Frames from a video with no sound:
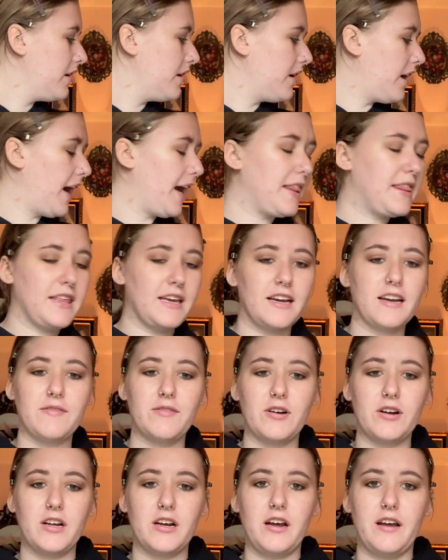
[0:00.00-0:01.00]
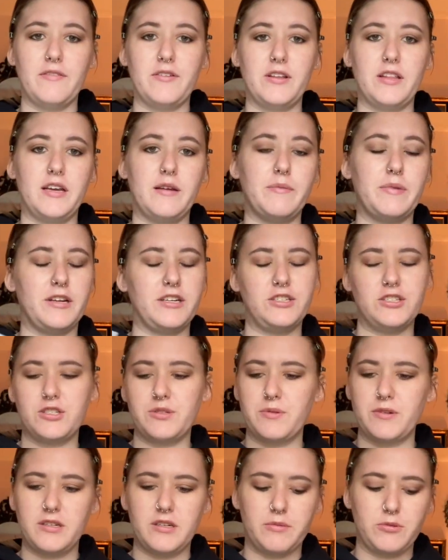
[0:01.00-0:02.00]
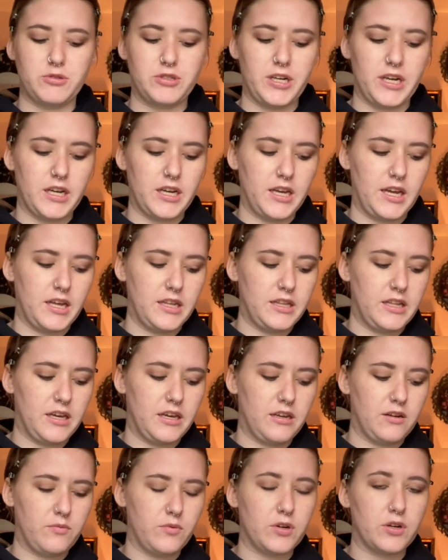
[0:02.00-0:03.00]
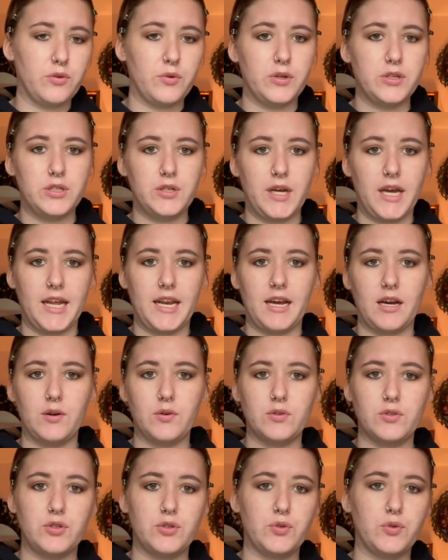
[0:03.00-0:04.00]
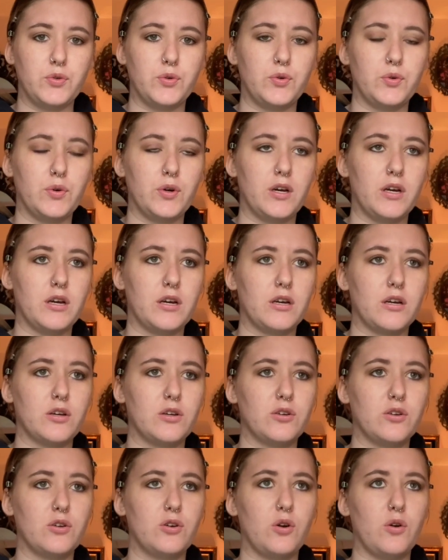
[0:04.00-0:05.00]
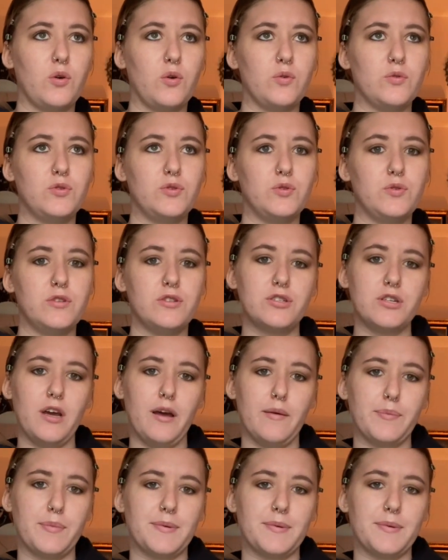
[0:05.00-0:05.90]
I think I've already got everything, but I just want to double check, and then we're going to head out to go to the shop.